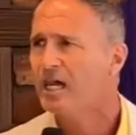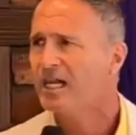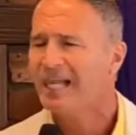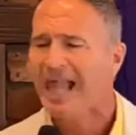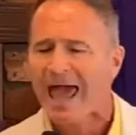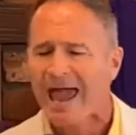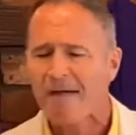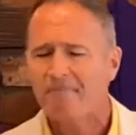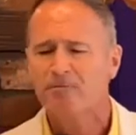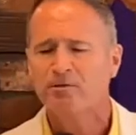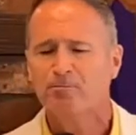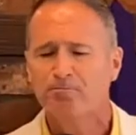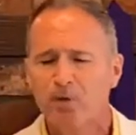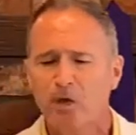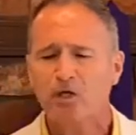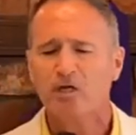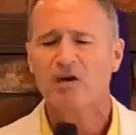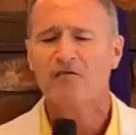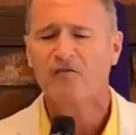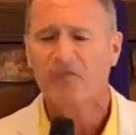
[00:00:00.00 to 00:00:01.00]
Lamb's
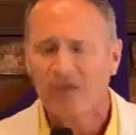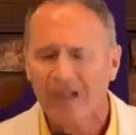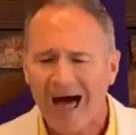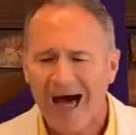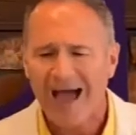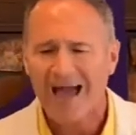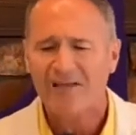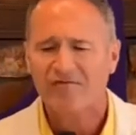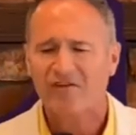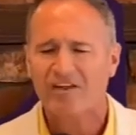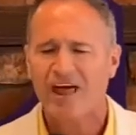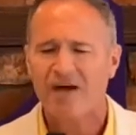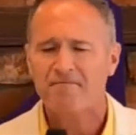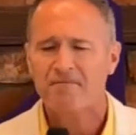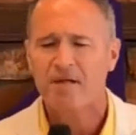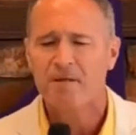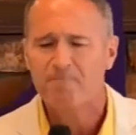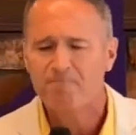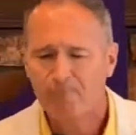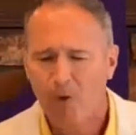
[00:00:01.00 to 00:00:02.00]
book of life, that I've
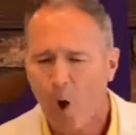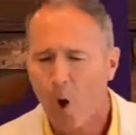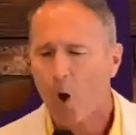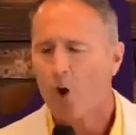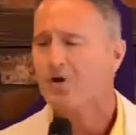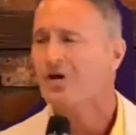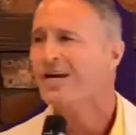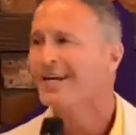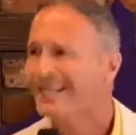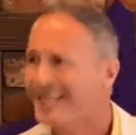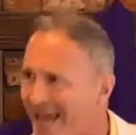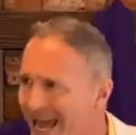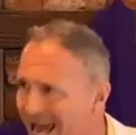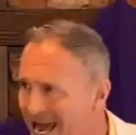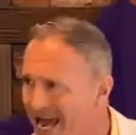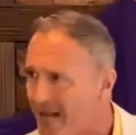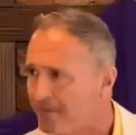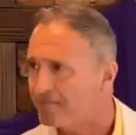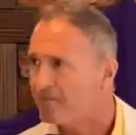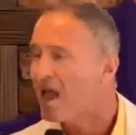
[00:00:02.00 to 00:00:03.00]
been born
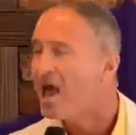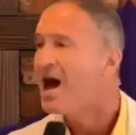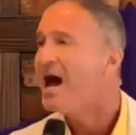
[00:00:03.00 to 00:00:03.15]
again.